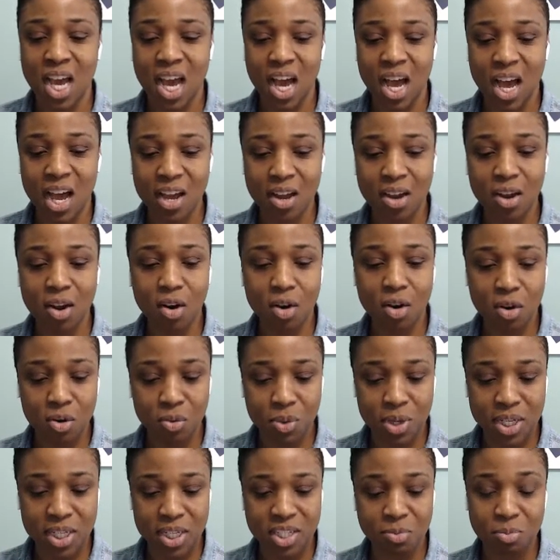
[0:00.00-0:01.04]
I
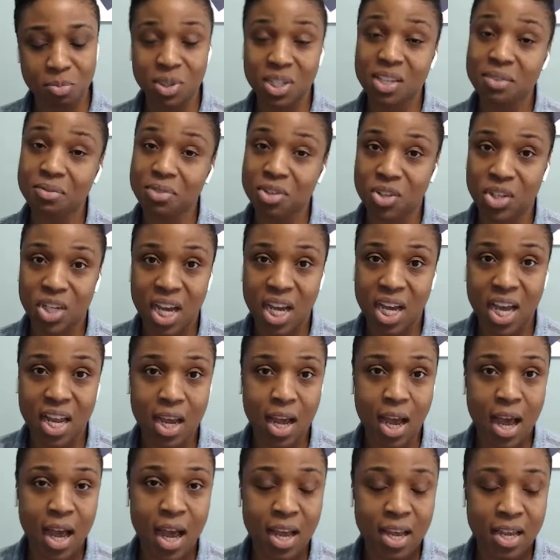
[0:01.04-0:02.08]
always, believe it or not,
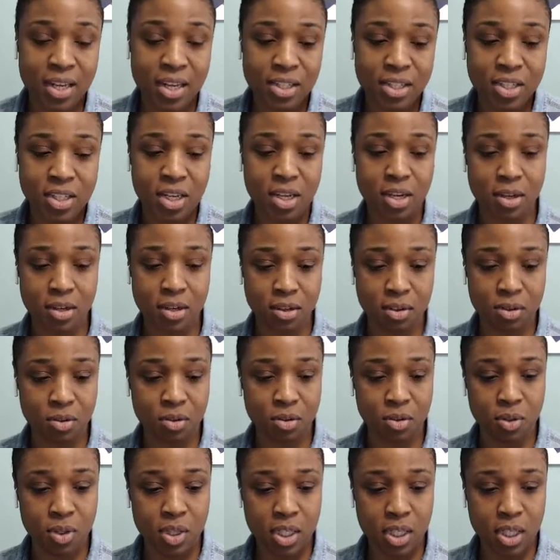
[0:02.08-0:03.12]
I
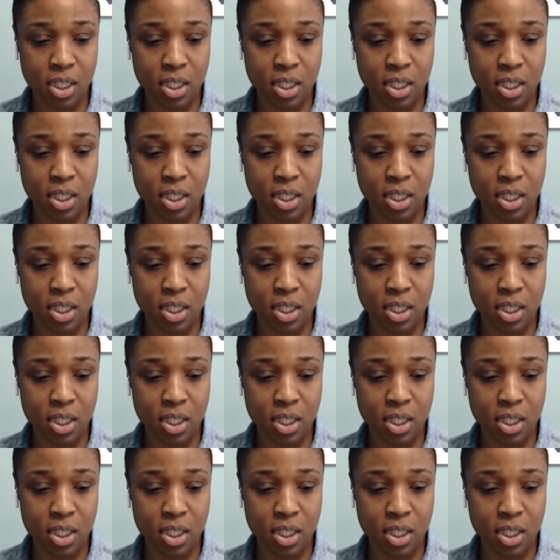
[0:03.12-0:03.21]
tell